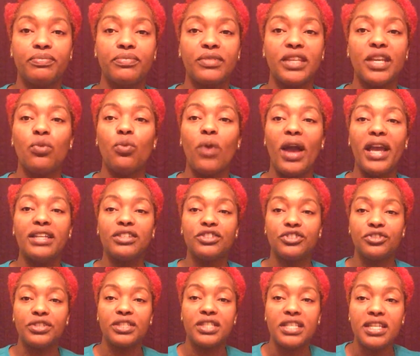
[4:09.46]
It whitens
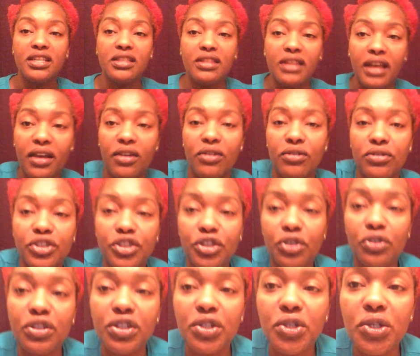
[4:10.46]
your teeth. I'll show
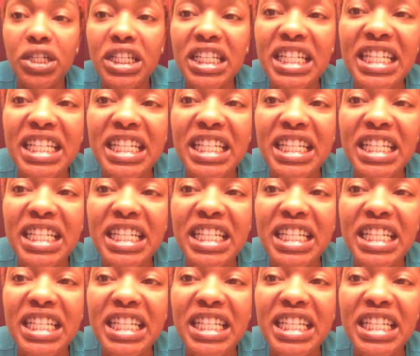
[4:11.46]
you.